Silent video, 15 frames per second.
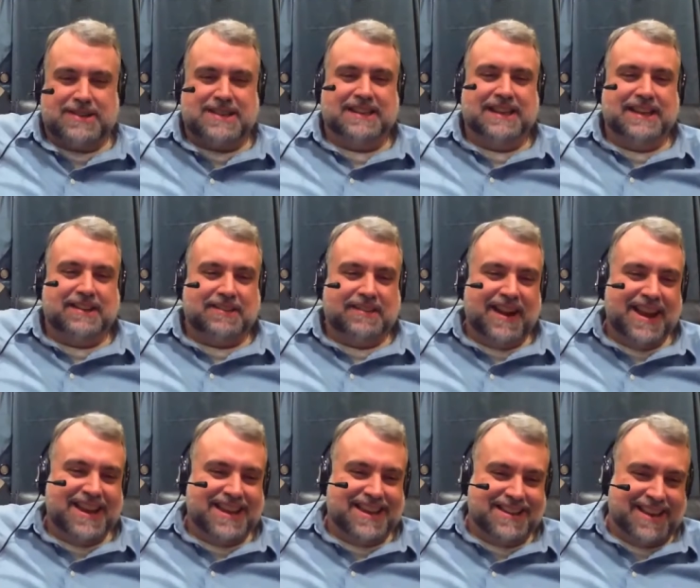to Link
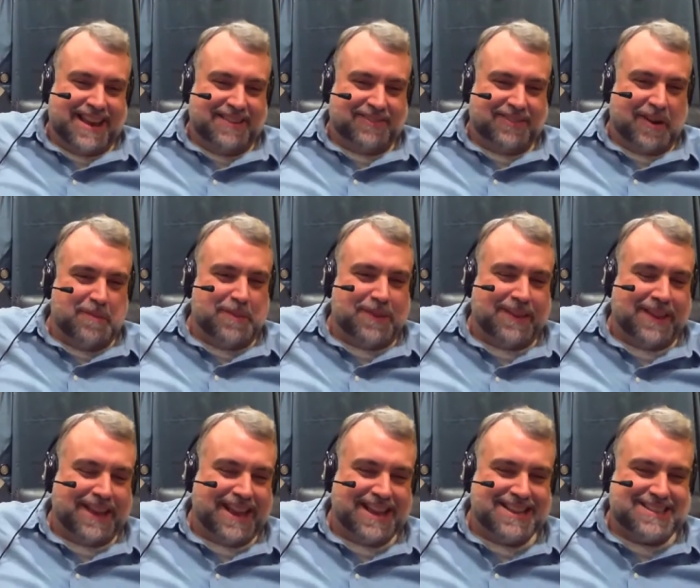Ray and Rumble, I
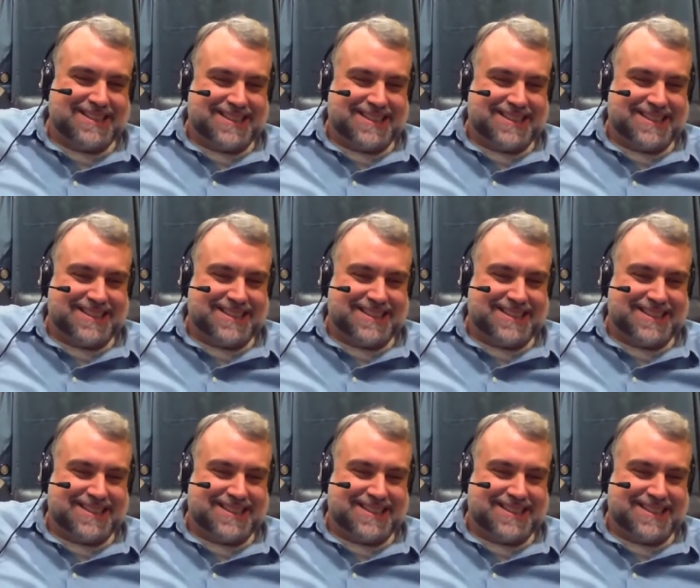guess.